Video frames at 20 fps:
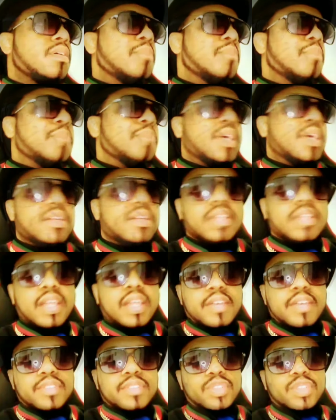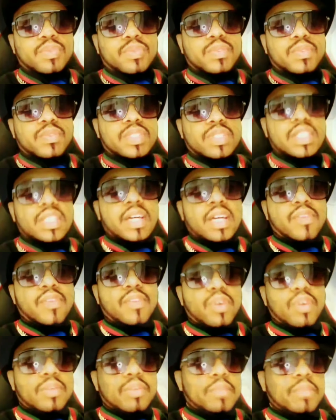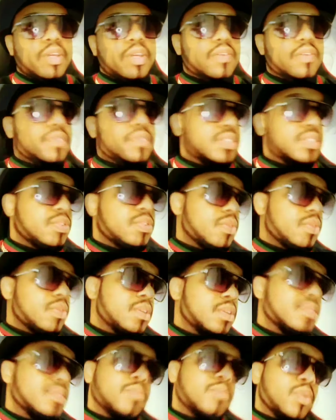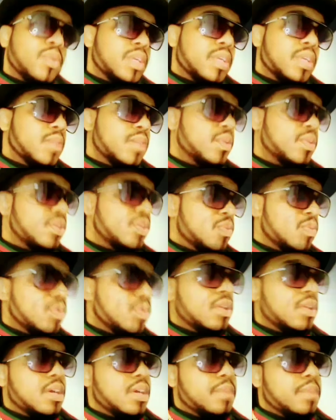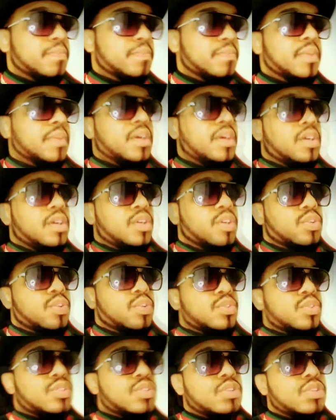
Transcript: Je veux vous aider à avoir une meilleure vie. So in the morning when you woke up, you start with